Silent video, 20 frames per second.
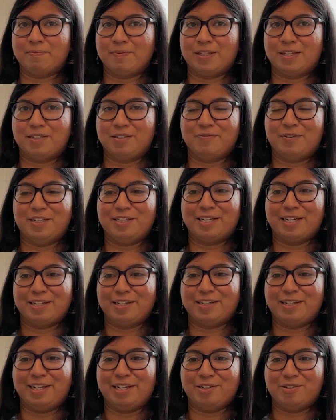It's very
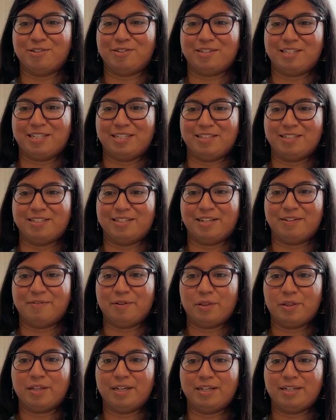technically interesting to deliver
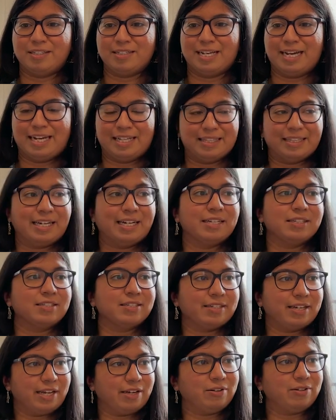things at that
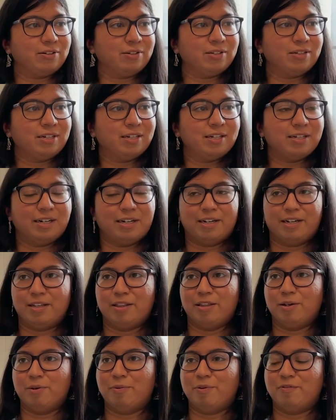scale. And I
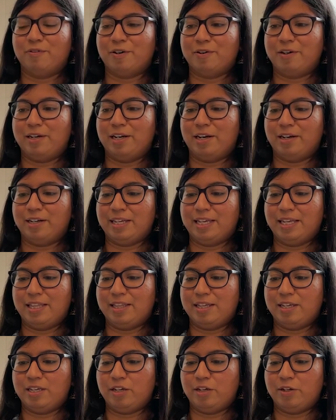think we're very lucky that, I